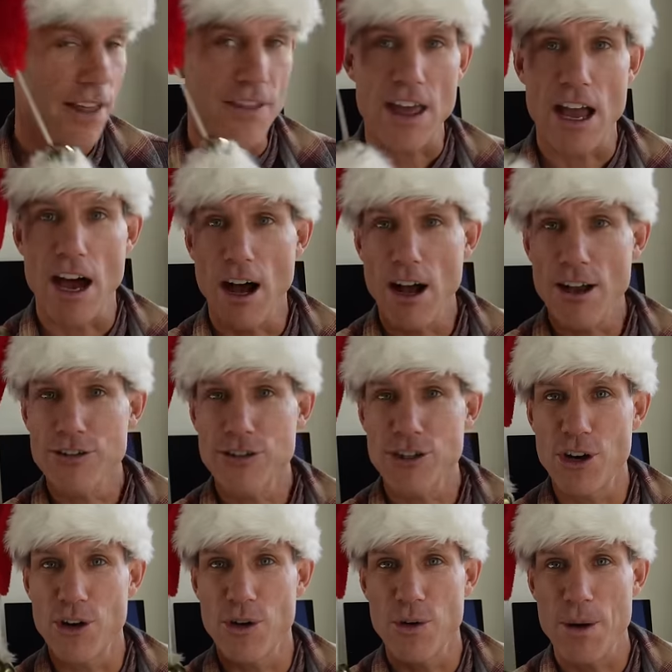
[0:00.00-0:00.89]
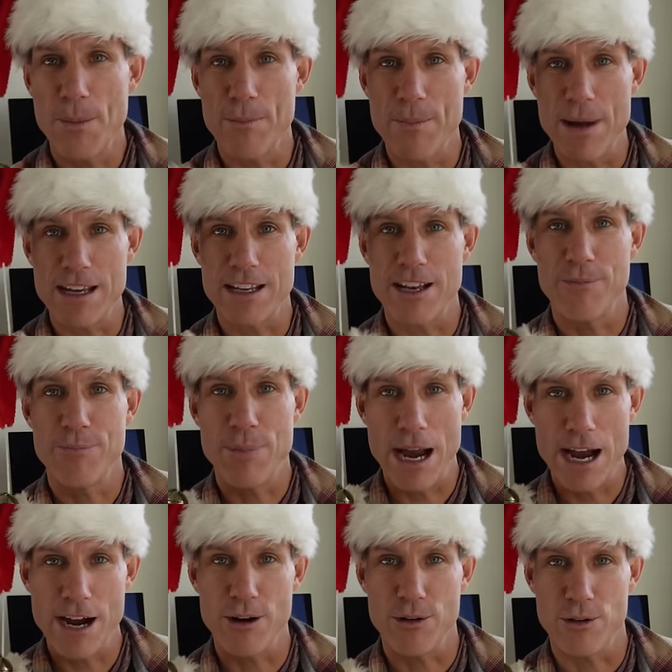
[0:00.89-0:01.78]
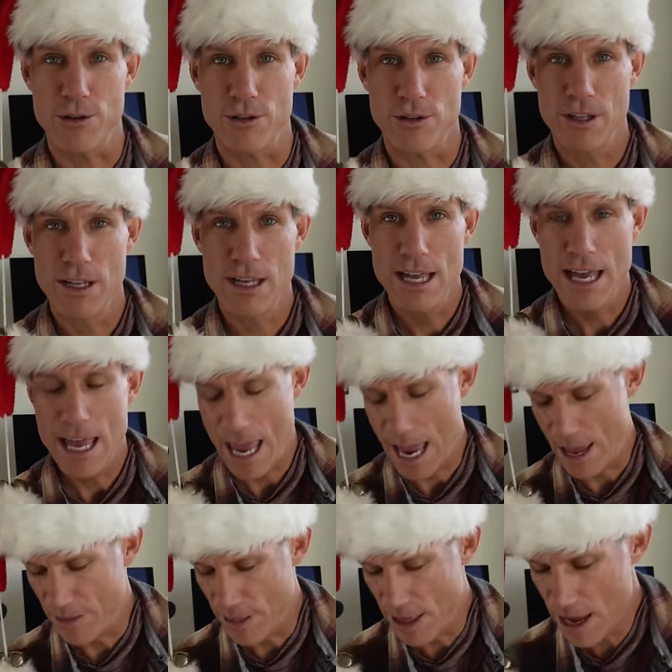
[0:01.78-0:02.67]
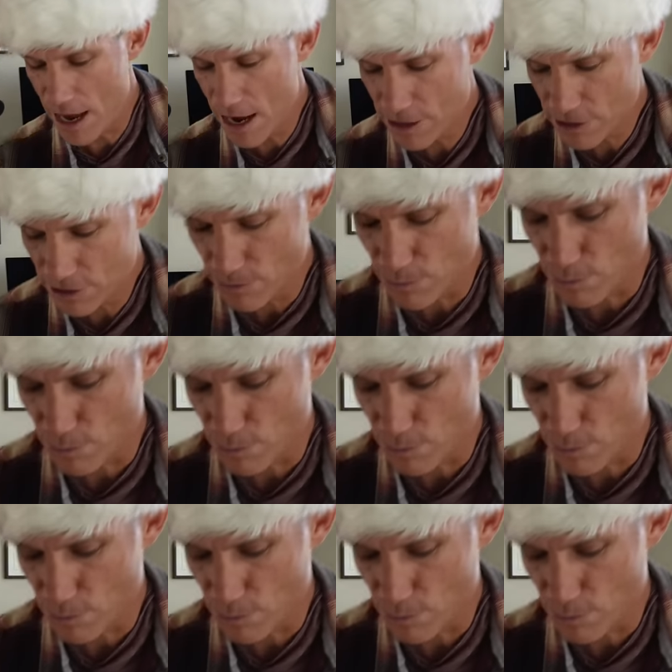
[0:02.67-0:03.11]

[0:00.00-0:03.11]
they also make apparel, and they